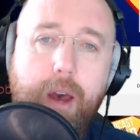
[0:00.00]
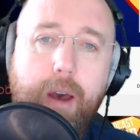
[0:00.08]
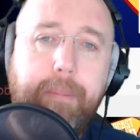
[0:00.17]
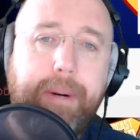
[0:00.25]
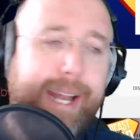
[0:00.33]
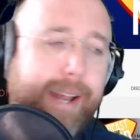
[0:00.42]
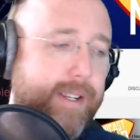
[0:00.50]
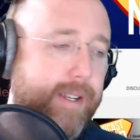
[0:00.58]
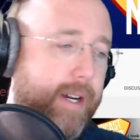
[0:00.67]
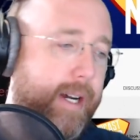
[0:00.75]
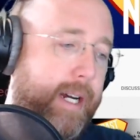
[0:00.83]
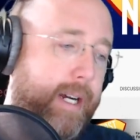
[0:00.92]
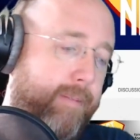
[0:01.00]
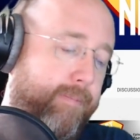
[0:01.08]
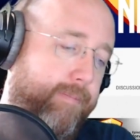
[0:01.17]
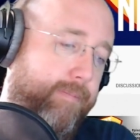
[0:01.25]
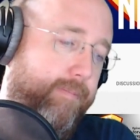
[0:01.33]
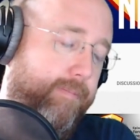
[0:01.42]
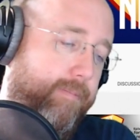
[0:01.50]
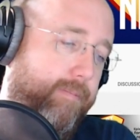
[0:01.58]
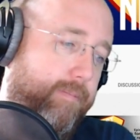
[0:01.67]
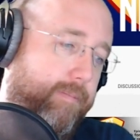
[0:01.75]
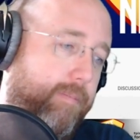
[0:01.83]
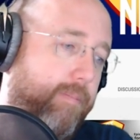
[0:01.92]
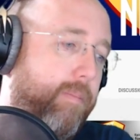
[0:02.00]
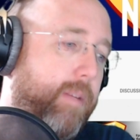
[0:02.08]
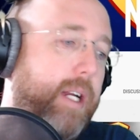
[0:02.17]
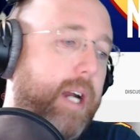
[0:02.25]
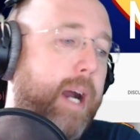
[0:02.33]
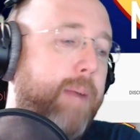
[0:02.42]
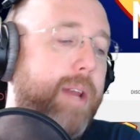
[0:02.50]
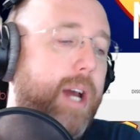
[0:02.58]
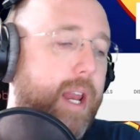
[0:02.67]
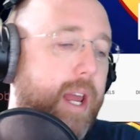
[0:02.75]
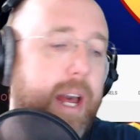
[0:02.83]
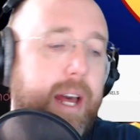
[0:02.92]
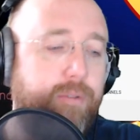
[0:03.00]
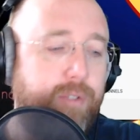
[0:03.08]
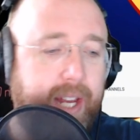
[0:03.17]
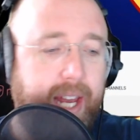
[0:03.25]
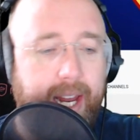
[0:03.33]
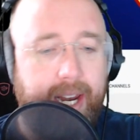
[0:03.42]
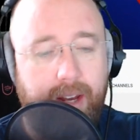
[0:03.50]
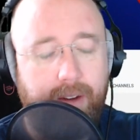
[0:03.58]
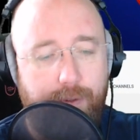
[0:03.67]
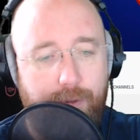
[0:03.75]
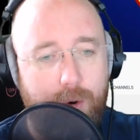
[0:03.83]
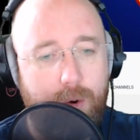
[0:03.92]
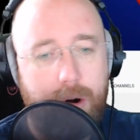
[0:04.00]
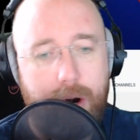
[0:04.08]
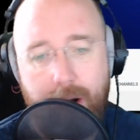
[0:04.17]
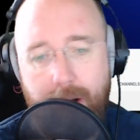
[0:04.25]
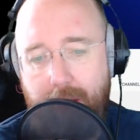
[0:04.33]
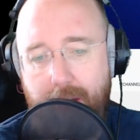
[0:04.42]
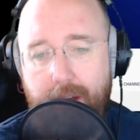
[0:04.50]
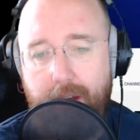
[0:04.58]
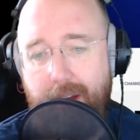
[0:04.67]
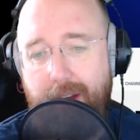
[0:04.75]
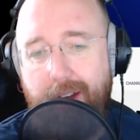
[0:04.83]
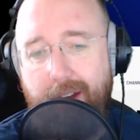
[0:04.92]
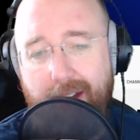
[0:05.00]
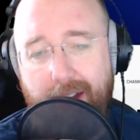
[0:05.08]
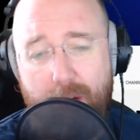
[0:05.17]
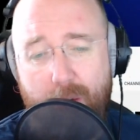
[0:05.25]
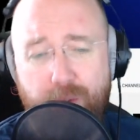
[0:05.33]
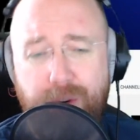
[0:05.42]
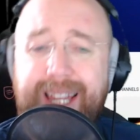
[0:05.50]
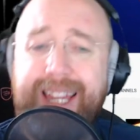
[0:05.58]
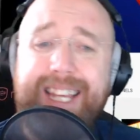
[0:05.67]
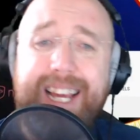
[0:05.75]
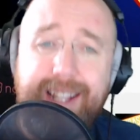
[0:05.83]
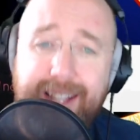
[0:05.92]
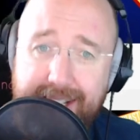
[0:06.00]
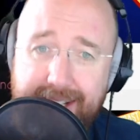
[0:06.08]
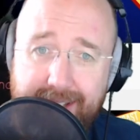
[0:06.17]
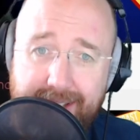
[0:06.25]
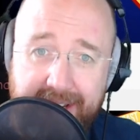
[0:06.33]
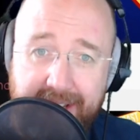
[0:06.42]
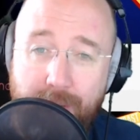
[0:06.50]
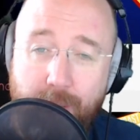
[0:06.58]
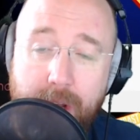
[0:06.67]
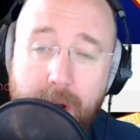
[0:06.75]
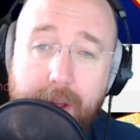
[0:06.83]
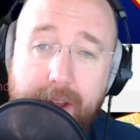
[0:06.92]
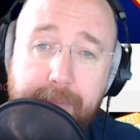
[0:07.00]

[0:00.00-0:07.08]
But um, I'm not advocating for relentlessness. We all have